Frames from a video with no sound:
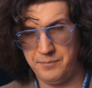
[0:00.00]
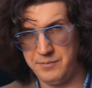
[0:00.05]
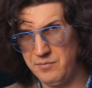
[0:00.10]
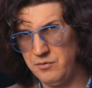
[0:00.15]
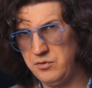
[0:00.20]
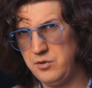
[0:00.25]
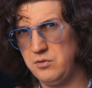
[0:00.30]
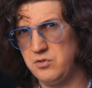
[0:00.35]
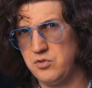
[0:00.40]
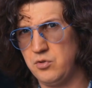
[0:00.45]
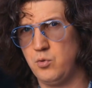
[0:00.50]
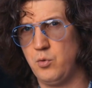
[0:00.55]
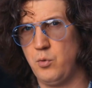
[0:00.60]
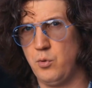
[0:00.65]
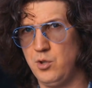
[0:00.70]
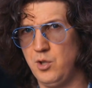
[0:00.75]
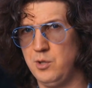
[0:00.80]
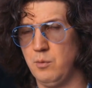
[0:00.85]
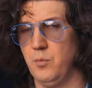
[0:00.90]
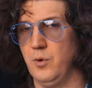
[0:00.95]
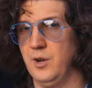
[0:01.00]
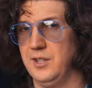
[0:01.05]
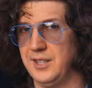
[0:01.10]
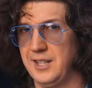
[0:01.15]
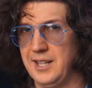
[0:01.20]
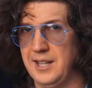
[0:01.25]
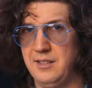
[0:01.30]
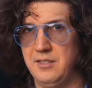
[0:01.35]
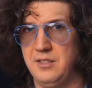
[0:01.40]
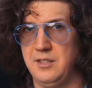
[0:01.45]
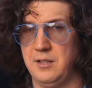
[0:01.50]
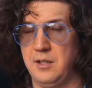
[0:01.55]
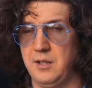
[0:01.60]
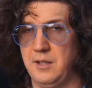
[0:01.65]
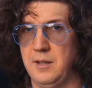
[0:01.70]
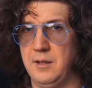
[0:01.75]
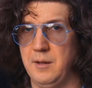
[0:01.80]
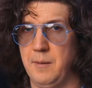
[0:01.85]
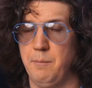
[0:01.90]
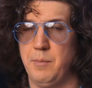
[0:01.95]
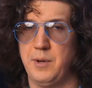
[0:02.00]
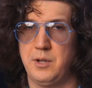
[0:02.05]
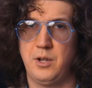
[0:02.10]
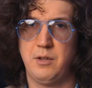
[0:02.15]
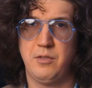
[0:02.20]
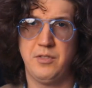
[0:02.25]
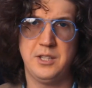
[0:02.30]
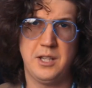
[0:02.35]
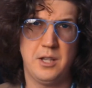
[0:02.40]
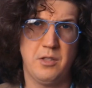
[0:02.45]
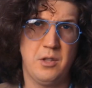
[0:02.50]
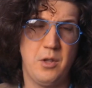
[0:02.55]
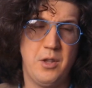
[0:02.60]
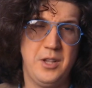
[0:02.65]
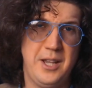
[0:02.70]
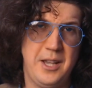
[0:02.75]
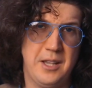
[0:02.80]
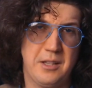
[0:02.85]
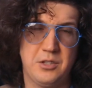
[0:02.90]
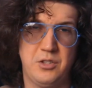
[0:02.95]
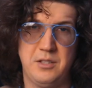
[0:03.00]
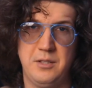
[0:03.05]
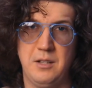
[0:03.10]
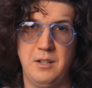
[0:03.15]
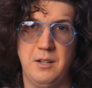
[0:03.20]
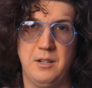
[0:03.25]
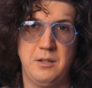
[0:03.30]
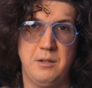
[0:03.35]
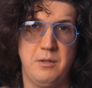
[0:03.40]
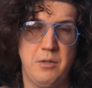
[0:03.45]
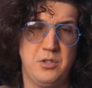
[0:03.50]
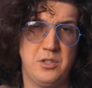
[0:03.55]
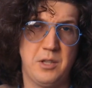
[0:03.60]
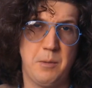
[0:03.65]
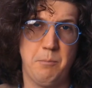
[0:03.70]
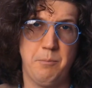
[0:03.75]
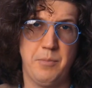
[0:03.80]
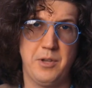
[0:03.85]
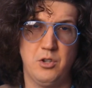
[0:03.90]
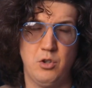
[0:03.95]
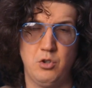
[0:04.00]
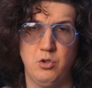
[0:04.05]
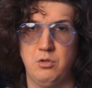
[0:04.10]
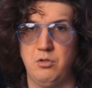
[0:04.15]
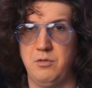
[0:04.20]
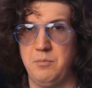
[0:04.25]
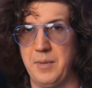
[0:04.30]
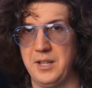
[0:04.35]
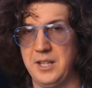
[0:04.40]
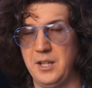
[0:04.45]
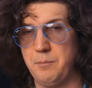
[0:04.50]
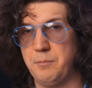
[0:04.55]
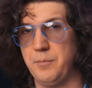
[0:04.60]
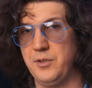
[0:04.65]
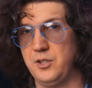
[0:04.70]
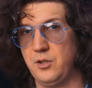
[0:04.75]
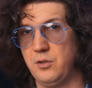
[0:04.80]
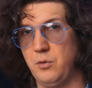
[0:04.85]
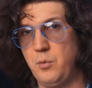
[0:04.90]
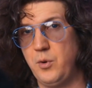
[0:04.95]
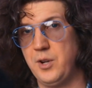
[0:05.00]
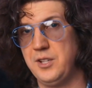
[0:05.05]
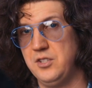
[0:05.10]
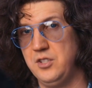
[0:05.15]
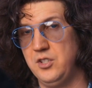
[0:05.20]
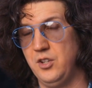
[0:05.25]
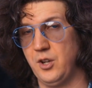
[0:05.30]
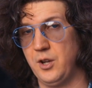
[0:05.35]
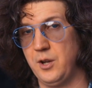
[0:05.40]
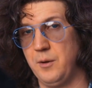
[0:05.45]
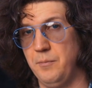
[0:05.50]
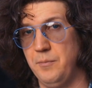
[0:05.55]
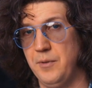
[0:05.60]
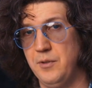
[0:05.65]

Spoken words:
Looks cool on one hand, but on the other hand, some pictures may appear quite sharp.